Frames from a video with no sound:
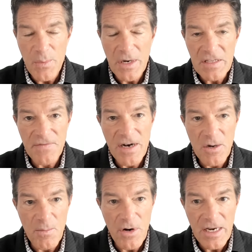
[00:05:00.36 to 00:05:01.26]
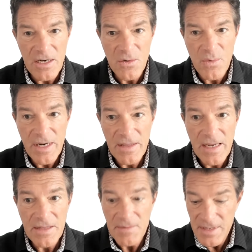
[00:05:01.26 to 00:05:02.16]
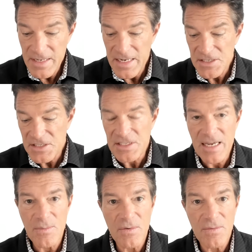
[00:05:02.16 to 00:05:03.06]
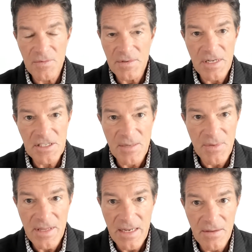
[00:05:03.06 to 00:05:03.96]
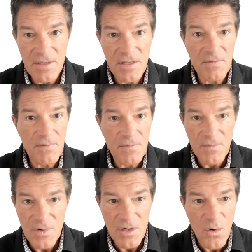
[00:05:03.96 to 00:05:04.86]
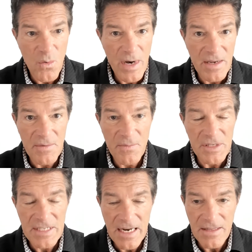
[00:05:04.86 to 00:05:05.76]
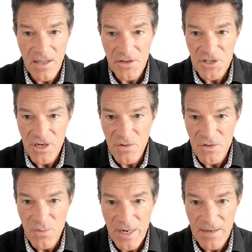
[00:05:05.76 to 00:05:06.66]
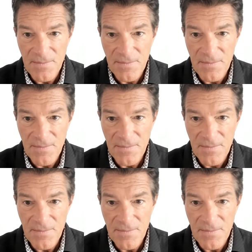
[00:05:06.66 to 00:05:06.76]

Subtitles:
to define our market in a way that is stable, not something that can go away when technology goes away.